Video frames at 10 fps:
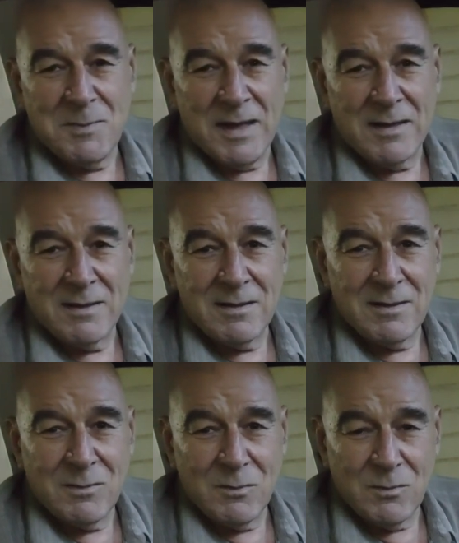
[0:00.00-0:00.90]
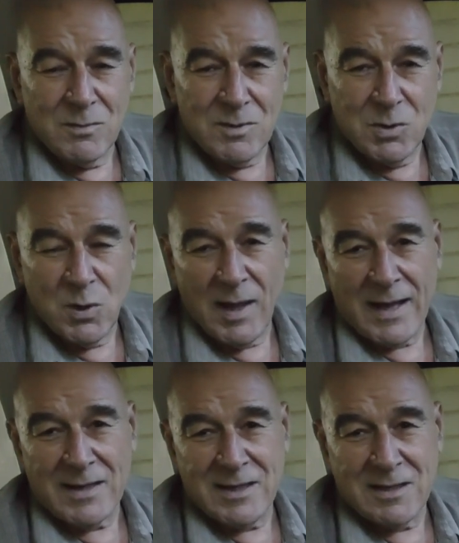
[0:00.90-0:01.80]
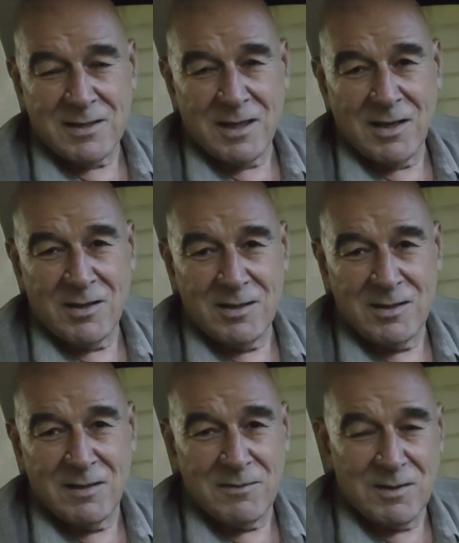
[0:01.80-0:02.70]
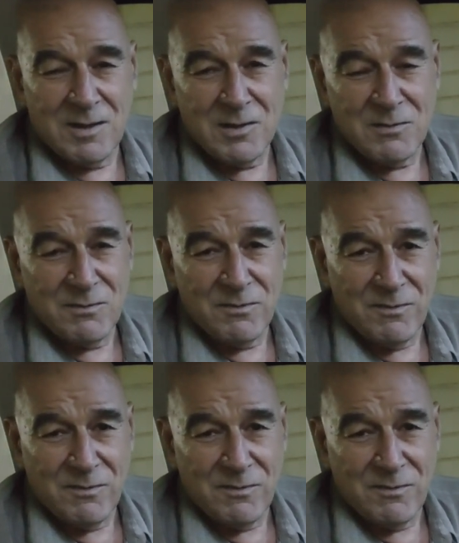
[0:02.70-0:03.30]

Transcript: been doing a lot of testing on these